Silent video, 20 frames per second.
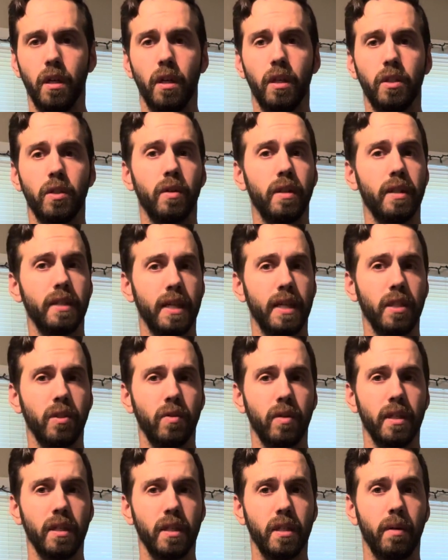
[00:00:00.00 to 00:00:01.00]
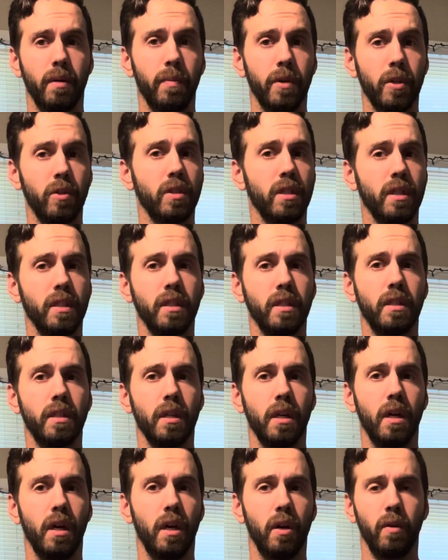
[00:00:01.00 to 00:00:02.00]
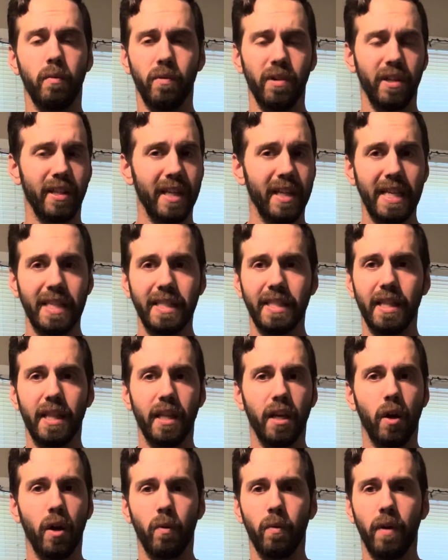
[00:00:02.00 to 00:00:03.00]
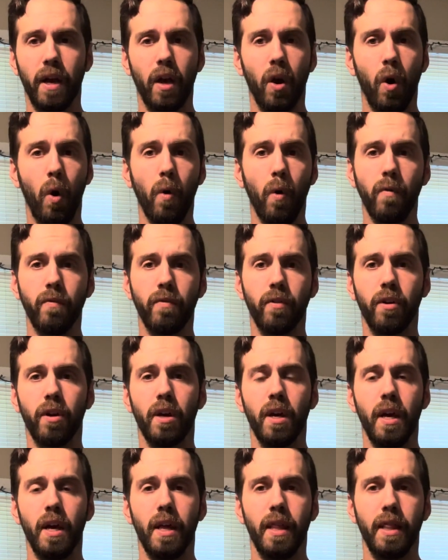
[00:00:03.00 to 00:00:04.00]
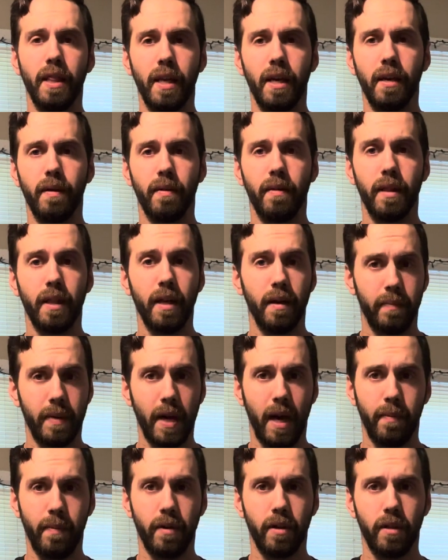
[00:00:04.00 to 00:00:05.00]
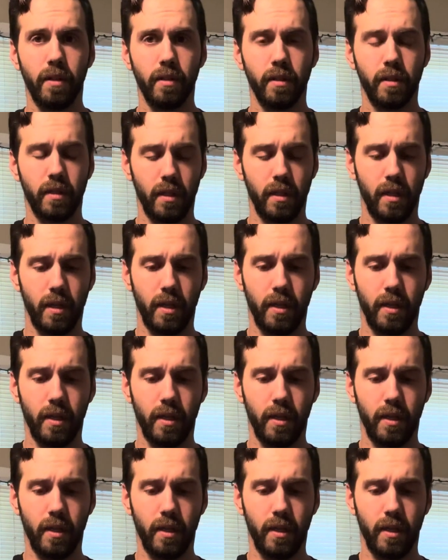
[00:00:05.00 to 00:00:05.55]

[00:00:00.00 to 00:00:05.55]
So the sensory distributions are real easy. They go right over the abdominals.